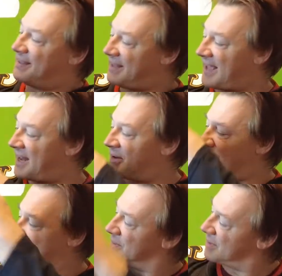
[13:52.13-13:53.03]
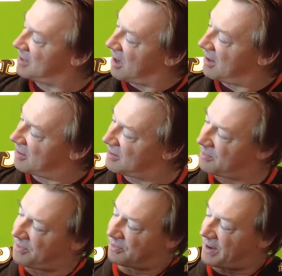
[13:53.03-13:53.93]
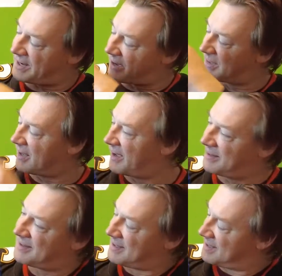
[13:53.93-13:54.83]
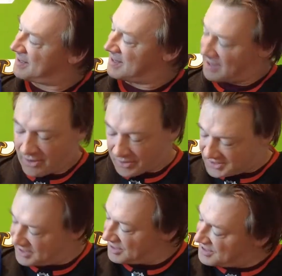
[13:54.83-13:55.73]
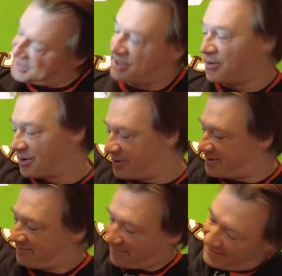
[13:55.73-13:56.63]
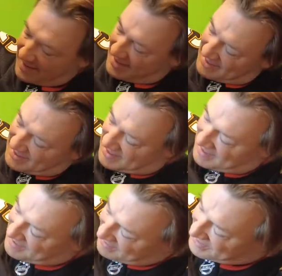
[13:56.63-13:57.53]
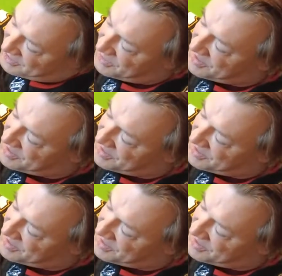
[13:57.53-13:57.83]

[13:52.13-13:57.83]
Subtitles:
The yellow collar with the red outline looks so good. This